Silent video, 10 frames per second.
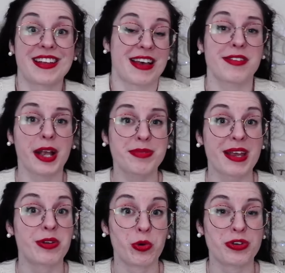It sounds like I'm
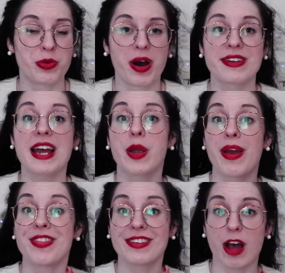saying a naughty word.
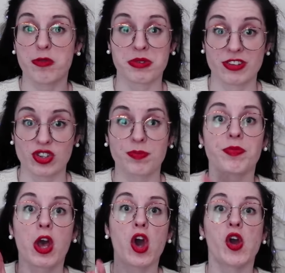Anyway, this guy's position,
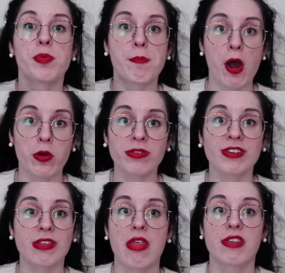who
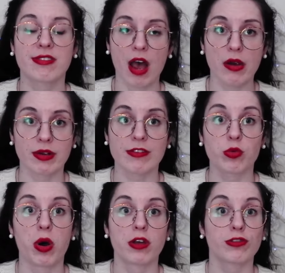proposed that the
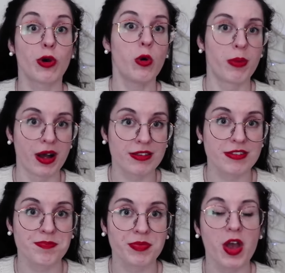sirens were soul
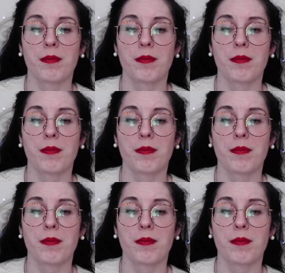birds,